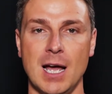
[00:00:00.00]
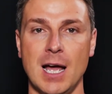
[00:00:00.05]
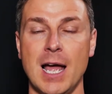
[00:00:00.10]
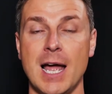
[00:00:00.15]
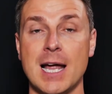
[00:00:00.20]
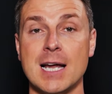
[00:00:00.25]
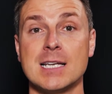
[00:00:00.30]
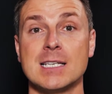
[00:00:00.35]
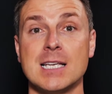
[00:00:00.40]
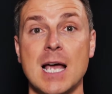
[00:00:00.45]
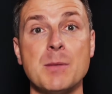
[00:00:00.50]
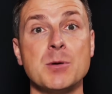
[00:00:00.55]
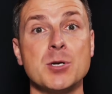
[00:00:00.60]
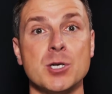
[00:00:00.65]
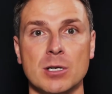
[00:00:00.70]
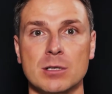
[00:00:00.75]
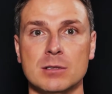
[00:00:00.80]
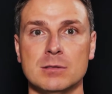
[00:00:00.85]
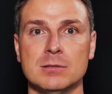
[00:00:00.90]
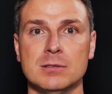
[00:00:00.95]

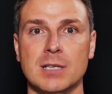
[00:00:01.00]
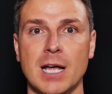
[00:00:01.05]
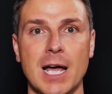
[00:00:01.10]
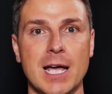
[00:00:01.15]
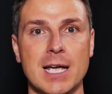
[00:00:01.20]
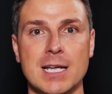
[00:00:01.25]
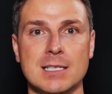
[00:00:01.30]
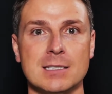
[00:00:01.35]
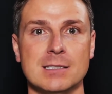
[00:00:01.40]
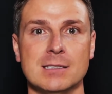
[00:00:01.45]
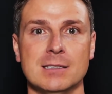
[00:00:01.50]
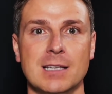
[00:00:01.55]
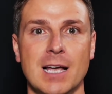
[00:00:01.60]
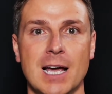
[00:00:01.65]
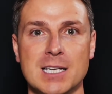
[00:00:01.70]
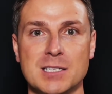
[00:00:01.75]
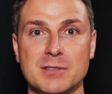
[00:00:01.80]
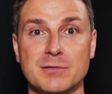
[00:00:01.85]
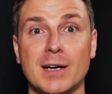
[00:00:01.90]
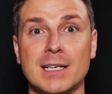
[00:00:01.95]
exceptional, that is
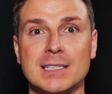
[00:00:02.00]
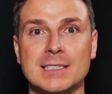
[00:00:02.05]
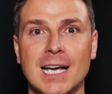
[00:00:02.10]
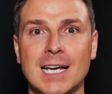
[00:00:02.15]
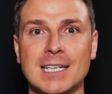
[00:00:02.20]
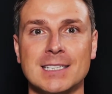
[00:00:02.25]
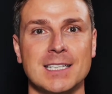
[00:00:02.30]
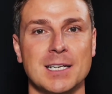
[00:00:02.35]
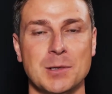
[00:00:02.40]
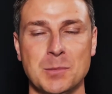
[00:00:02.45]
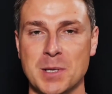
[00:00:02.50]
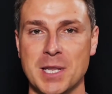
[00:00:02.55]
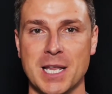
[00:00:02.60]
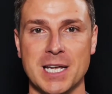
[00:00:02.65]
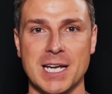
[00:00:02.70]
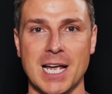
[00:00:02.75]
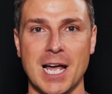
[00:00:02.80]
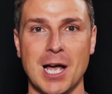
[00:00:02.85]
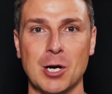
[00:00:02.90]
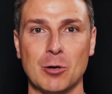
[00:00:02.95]
fantastic, when they
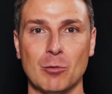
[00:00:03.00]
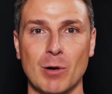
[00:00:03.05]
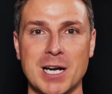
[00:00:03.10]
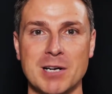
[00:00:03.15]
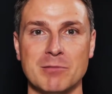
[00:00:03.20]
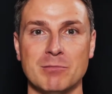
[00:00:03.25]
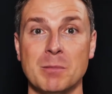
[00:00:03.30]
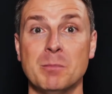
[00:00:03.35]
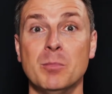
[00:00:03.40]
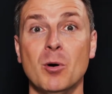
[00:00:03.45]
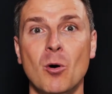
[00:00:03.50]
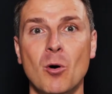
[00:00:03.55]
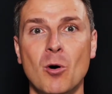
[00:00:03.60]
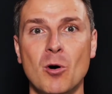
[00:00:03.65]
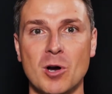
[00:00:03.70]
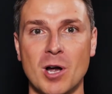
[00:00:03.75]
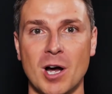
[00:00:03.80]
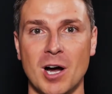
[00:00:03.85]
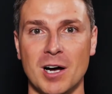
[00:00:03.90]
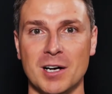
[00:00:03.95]
get a great
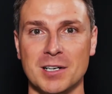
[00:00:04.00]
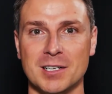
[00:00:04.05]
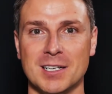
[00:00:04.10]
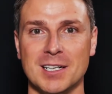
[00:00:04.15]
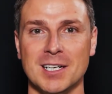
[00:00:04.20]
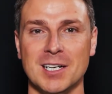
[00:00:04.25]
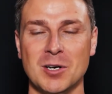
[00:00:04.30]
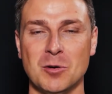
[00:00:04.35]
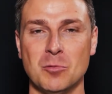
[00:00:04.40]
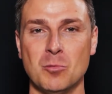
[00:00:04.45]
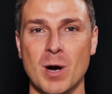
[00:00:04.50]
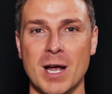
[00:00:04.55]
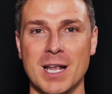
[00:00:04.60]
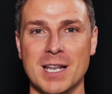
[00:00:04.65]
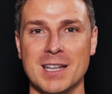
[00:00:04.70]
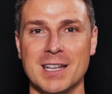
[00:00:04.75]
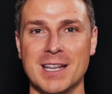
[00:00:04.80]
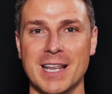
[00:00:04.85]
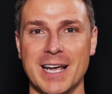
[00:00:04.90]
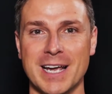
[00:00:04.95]
report card,
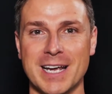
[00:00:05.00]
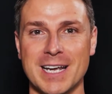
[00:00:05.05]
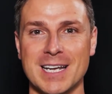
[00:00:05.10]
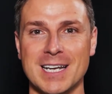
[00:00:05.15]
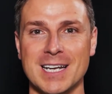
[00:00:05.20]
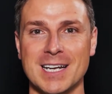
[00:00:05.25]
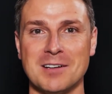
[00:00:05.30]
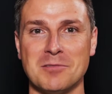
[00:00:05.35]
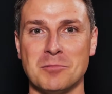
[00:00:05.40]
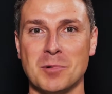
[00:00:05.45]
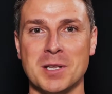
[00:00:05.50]
when they